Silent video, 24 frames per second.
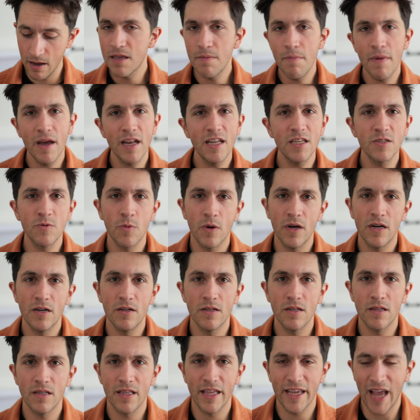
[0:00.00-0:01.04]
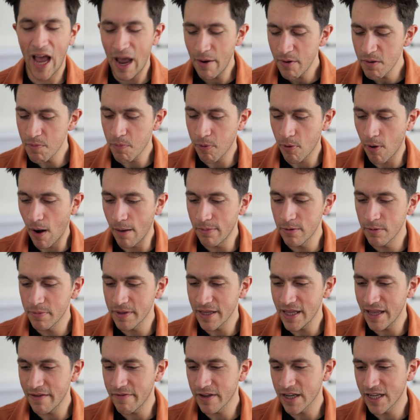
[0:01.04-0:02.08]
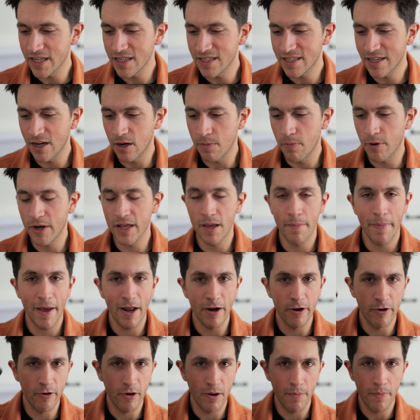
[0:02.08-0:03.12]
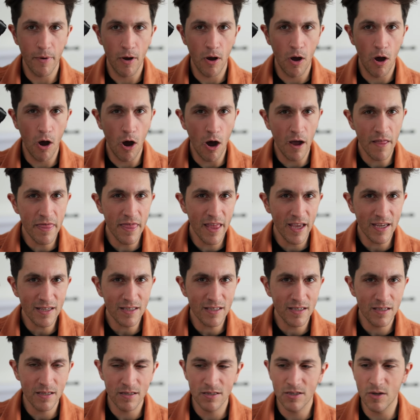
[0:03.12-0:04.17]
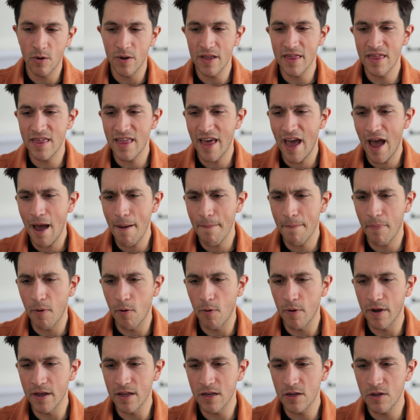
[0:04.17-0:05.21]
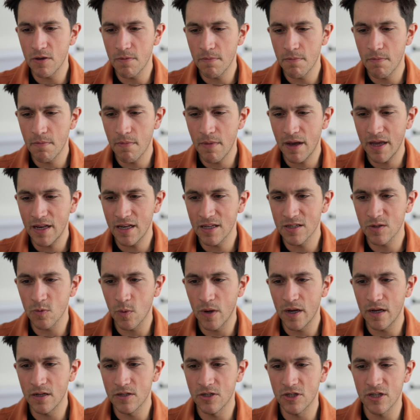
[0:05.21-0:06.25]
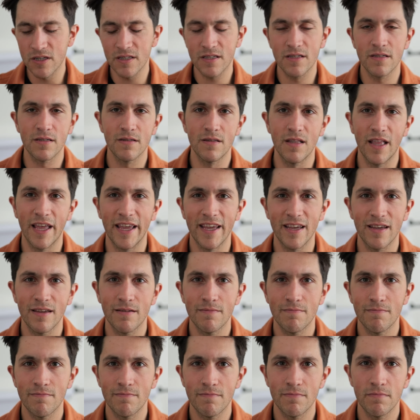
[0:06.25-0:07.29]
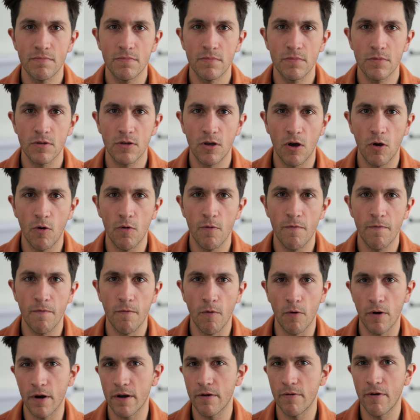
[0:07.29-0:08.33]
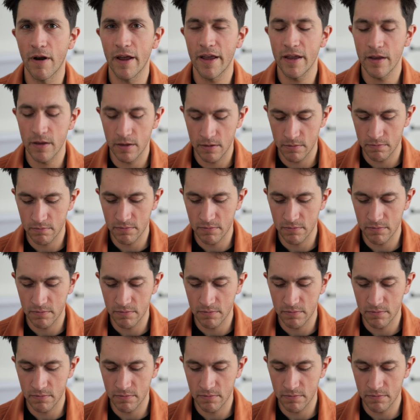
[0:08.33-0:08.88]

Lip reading: You might as well, like, I would probably even consider putting a battery grip on this, so at that point, you might as well just, like, go for it, right?